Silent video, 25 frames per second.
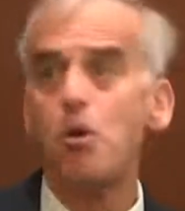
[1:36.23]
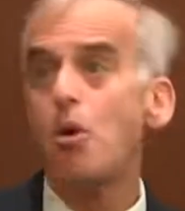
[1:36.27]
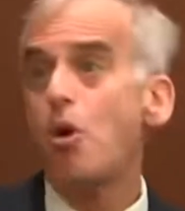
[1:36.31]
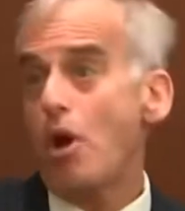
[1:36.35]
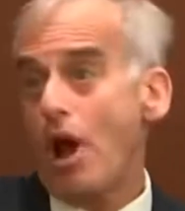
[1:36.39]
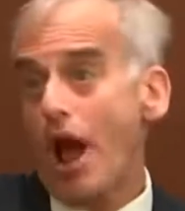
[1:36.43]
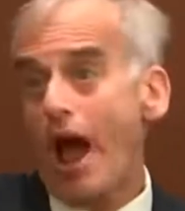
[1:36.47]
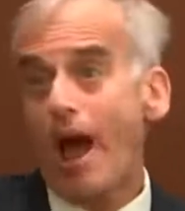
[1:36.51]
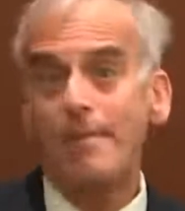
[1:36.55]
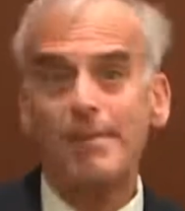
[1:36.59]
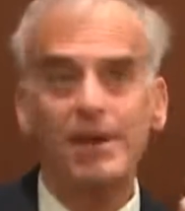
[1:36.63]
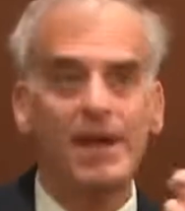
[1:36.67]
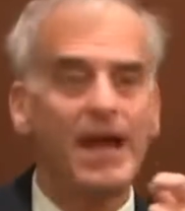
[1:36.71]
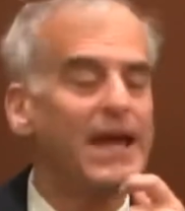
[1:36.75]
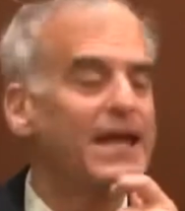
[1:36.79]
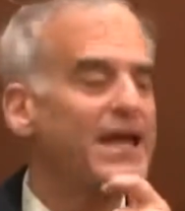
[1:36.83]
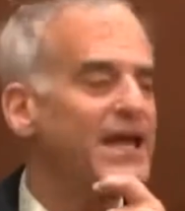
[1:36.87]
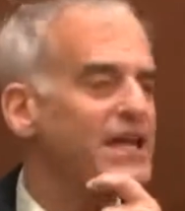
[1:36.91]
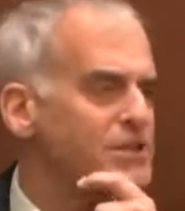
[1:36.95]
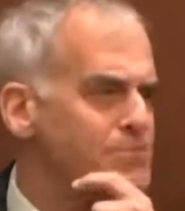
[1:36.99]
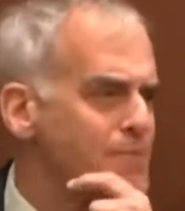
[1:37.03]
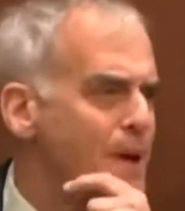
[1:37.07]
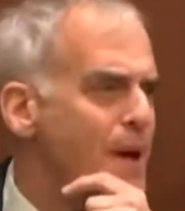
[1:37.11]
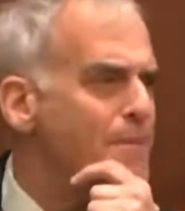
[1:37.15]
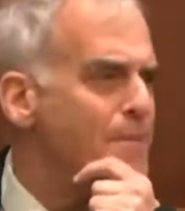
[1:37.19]
I mean, I
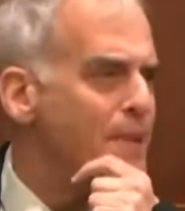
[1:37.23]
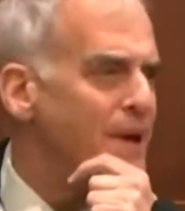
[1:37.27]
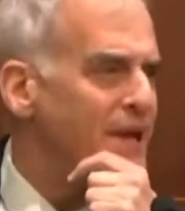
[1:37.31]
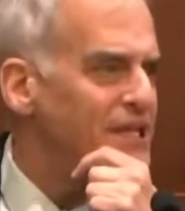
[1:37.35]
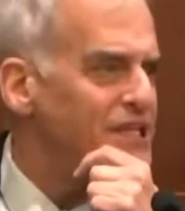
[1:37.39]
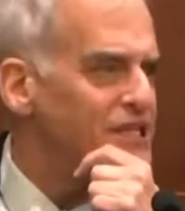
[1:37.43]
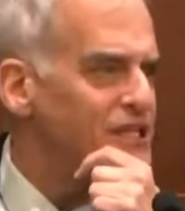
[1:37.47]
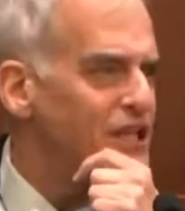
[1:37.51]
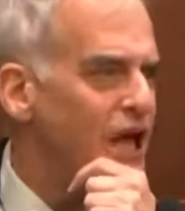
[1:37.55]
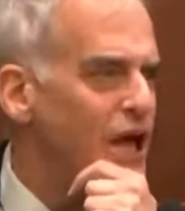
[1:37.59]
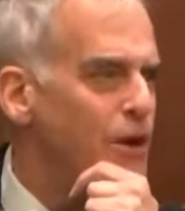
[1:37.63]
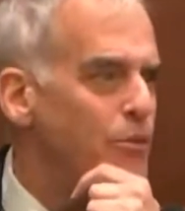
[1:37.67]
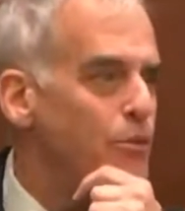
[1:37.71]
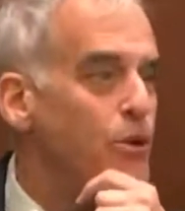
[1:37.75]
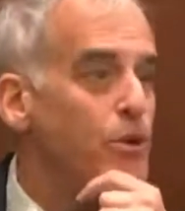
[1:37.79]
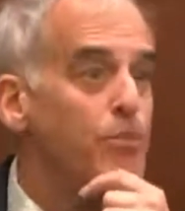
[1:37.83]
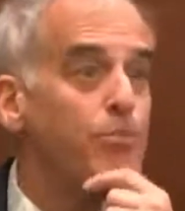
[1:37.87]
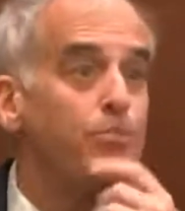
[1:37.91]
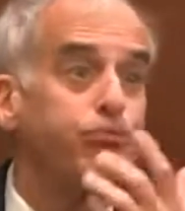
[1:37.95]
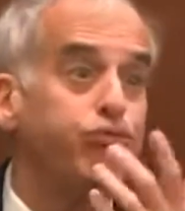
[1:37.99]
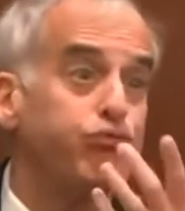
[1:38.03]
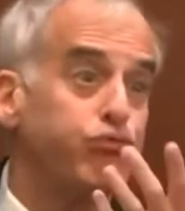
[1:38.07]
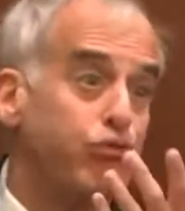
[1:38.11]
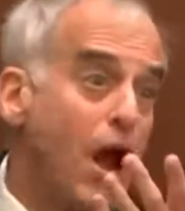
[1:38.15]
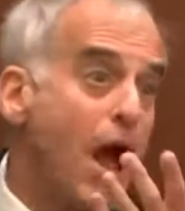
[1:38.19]
guess my baseline would
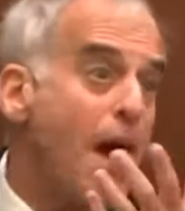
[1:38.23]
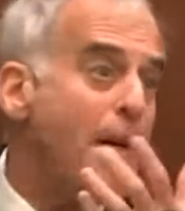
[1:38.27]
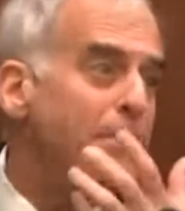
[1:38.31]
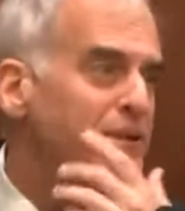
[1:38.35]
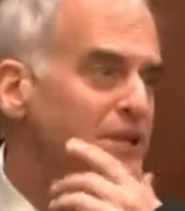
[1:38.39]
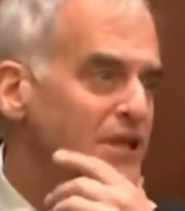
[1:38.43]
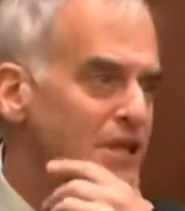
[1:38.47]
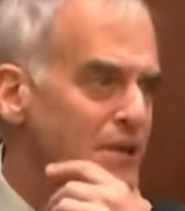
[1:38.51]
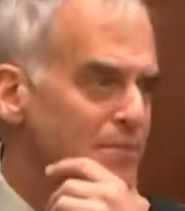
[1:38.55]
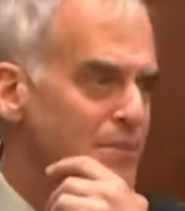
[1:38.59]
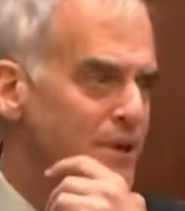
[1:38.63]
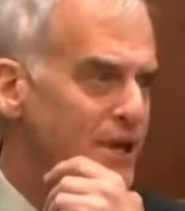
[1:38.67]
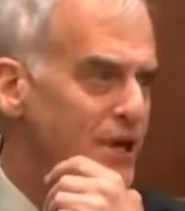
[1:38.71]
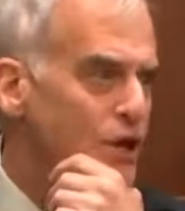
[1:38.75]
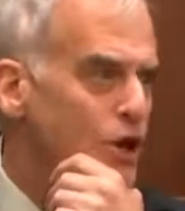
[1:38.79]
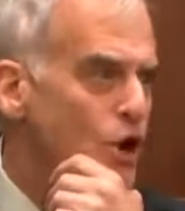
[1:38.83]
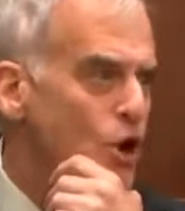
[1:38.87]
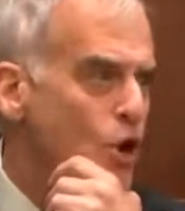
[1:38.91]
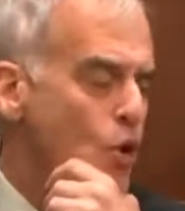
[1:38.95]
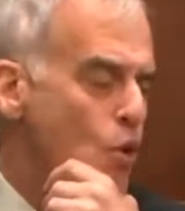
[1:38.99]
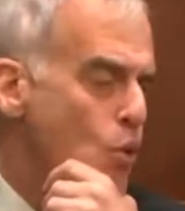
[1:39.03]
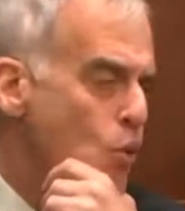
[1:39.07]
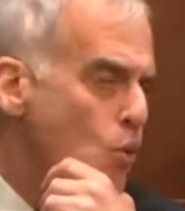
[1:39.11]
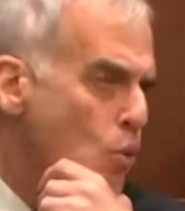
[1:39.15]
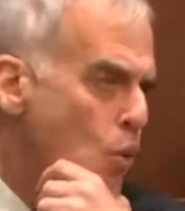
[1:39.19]
probably be
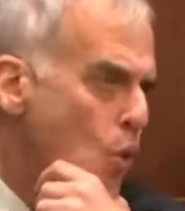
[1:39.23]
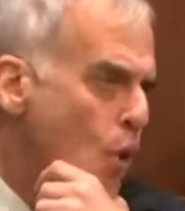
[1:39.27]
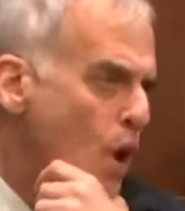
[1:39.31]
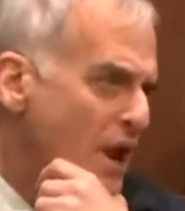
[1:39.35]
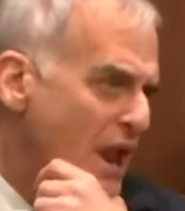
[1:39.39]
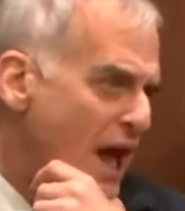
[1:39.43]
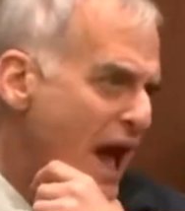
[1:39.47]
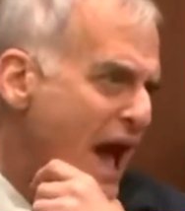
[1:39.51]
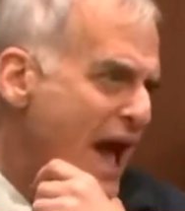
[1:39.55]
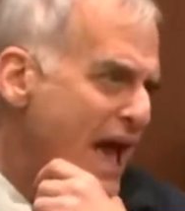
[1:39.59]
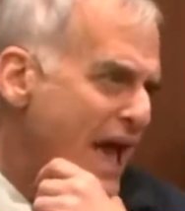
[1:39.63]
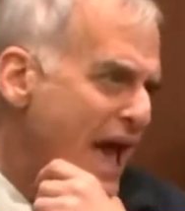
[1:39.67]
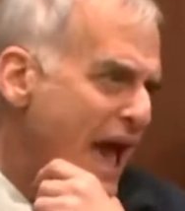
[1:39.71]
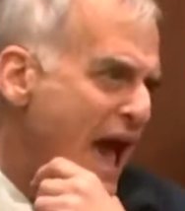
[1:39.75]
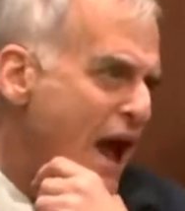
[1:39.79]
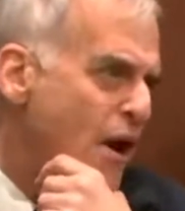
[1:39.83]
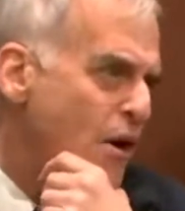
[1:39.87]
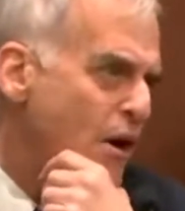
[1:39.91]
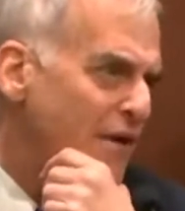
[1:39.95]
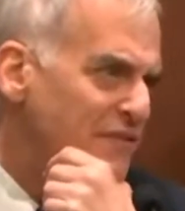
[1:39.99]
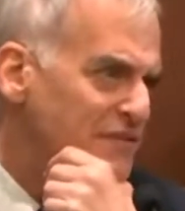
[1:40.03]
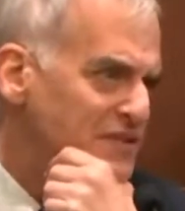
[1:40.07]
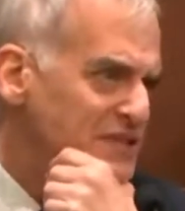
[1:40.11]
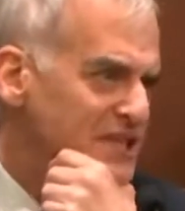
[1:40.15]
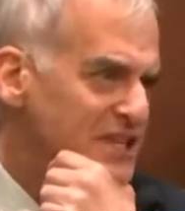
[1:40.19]
how
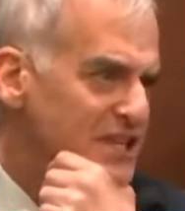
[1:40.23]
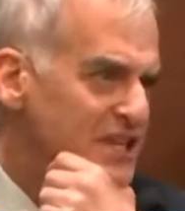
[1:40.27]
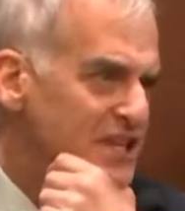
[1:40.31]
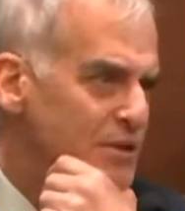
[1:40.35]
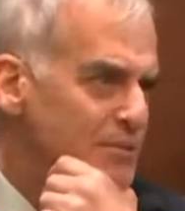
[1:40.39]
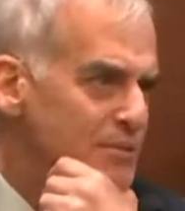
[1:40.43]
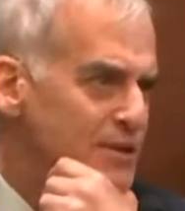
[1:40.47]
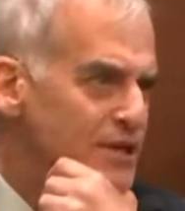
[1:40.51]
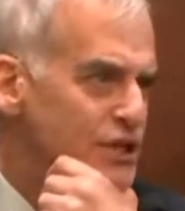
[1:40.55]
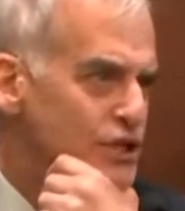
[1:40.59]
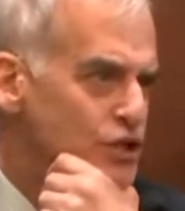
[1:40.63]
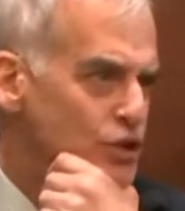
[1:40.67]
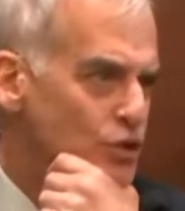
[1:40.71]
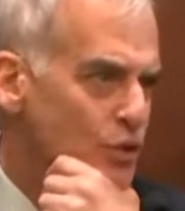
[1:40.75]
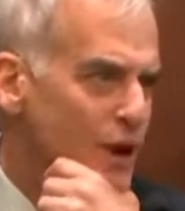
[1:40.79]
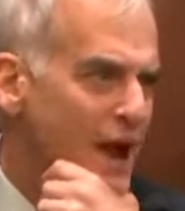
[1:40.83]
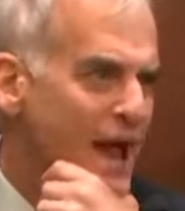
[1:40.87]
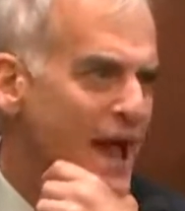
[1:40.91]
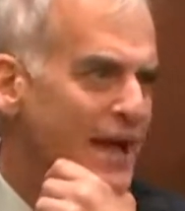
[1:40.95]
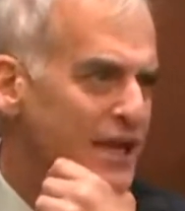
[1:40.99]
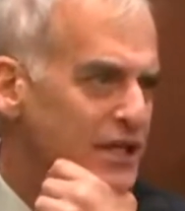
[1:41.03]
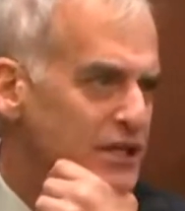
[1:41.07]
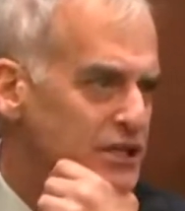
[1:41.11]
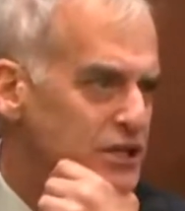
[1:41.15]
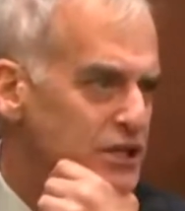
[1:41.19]
I've seen him
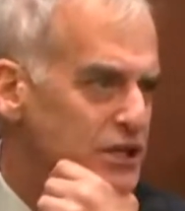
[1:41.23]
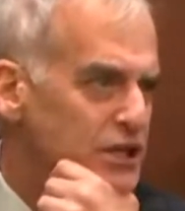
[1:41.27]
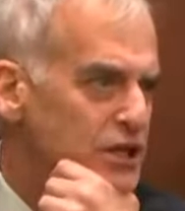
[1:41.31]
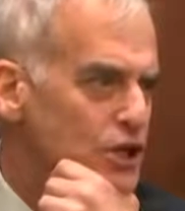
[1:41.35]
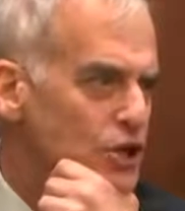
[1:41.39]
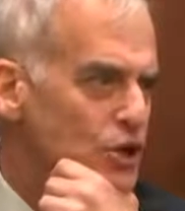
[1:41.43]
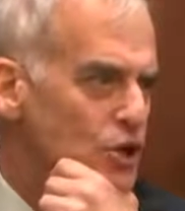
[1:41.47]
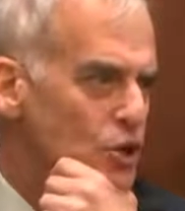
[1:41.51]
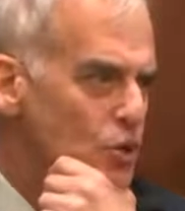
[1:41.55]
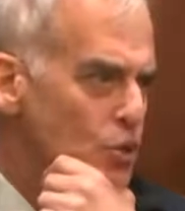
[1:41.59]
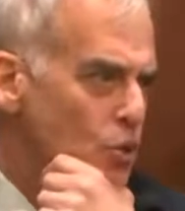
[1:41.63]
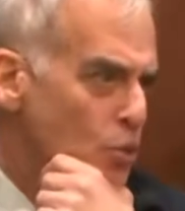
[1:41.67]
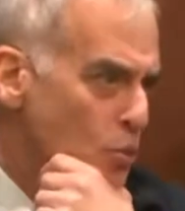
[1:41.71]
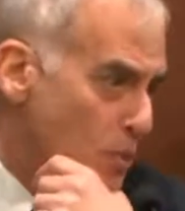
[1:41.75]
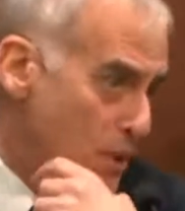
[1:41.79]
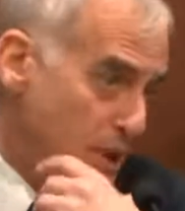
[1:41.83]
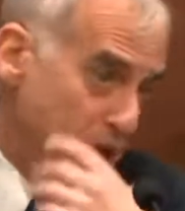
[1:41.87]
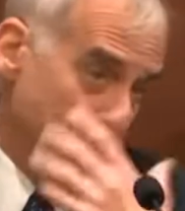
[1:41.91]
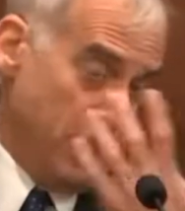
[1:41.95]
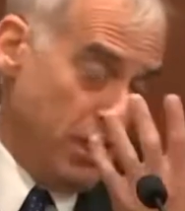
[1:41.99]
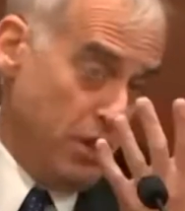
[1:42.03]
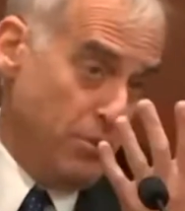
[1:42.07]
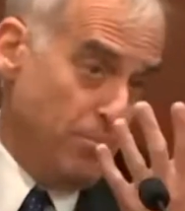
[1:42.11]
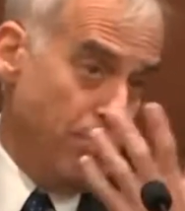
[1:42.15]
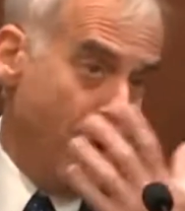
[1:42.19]
interact
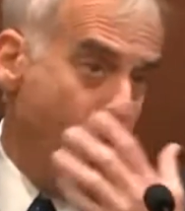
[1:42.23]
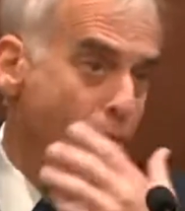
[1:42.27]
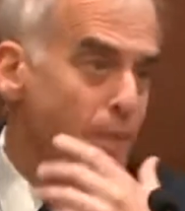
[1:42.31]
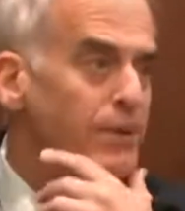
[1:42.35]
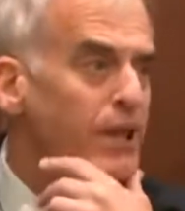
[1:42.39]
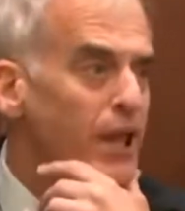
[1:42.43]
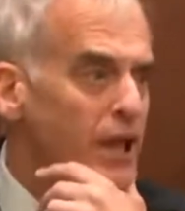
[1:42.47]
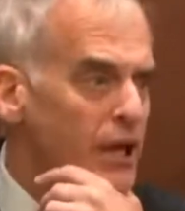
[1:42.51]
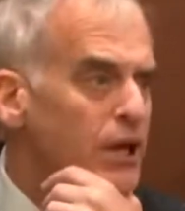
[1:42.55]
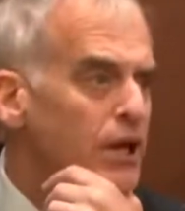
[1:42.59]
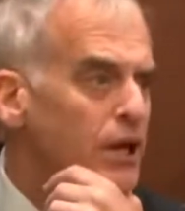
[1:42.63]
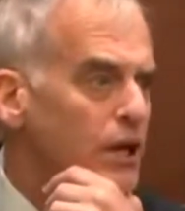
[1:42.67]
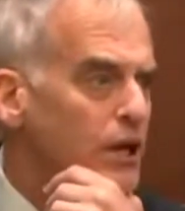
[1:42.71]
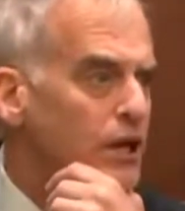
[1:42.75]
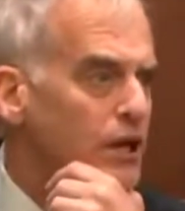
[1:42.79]
in public.